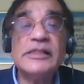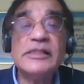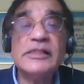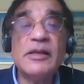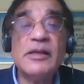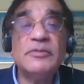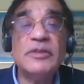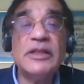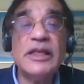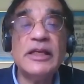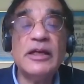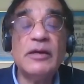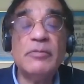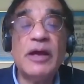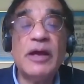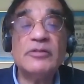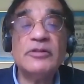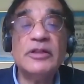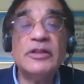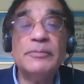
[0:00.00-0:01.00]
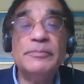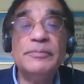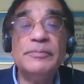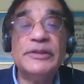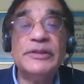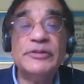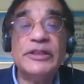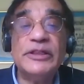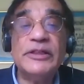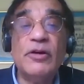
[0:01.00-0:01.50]
something about the
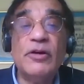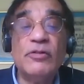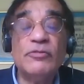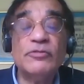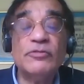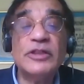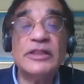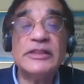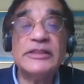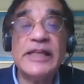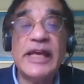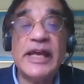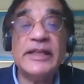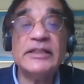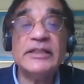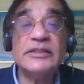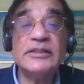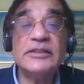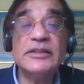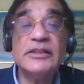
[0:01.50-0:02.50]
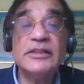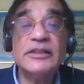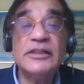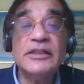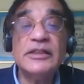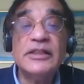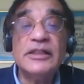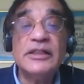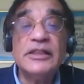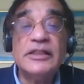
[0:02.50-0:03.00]
beauty of the text
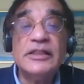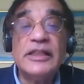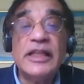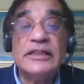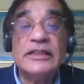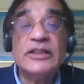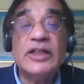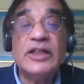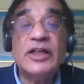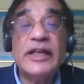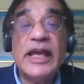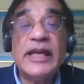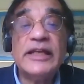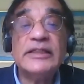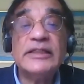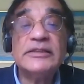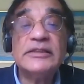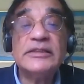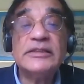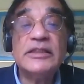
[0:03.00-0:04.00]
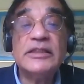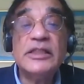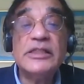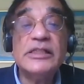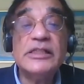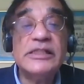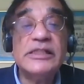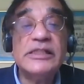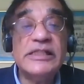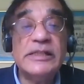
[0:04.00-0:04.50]
that connects
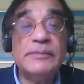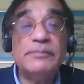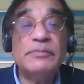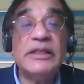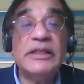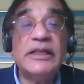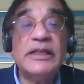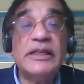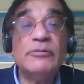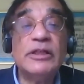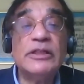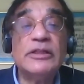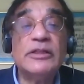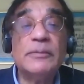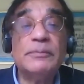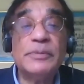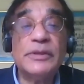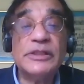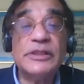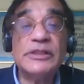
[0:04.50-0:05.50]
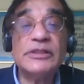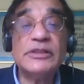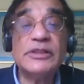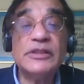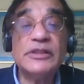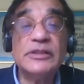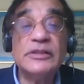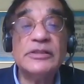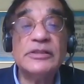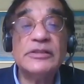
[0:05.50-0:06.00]
deeply with the
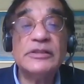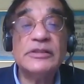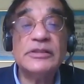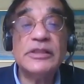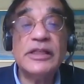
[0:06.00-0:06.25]
person's